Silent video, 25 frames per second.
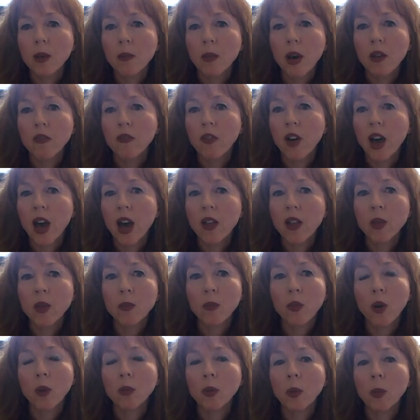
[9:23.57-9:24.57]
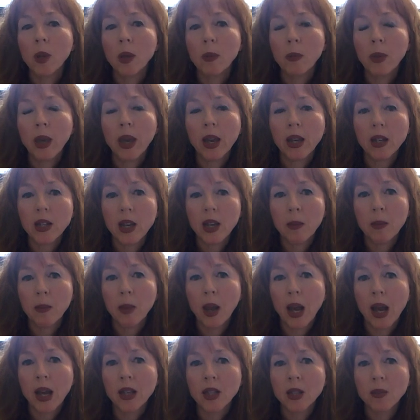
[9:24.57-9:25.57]
My father probably picked up
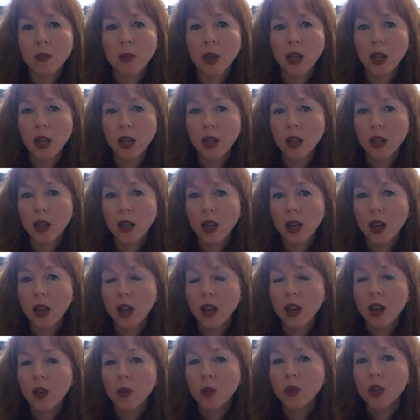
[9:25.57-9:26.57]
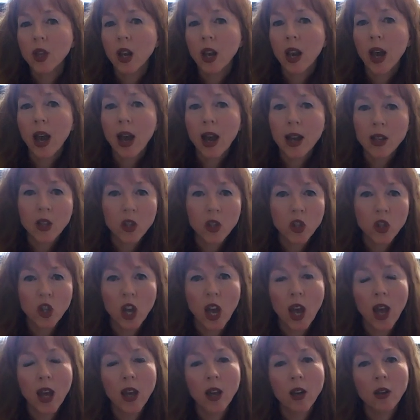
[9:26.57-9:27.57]
last minute, with the last
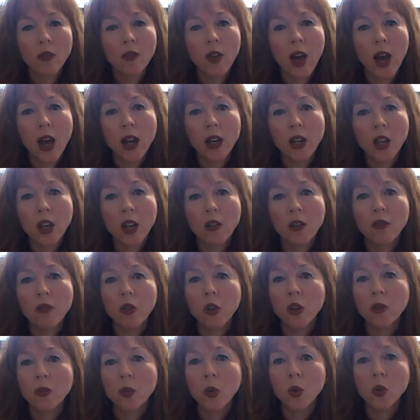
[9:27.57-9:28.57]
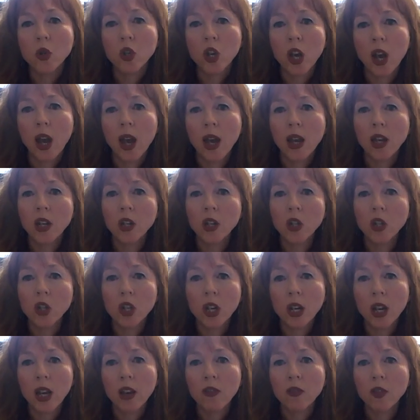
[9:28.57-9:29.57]
jangle of unconvertible
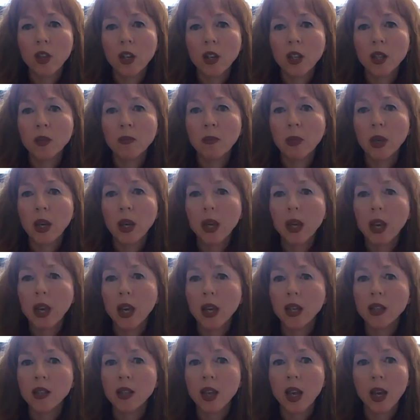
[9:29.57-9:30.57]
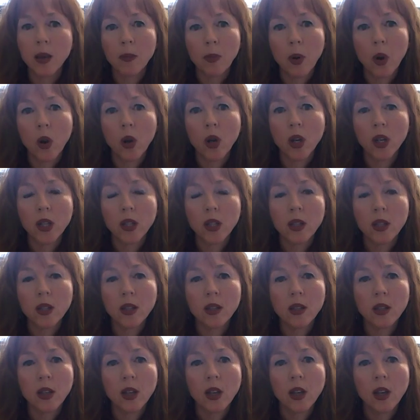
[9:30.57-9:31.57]
change left in his big exec
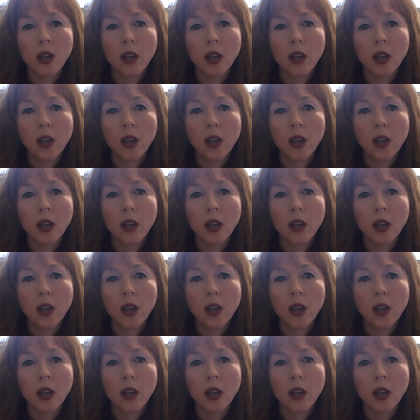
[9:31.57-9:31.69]
pockets,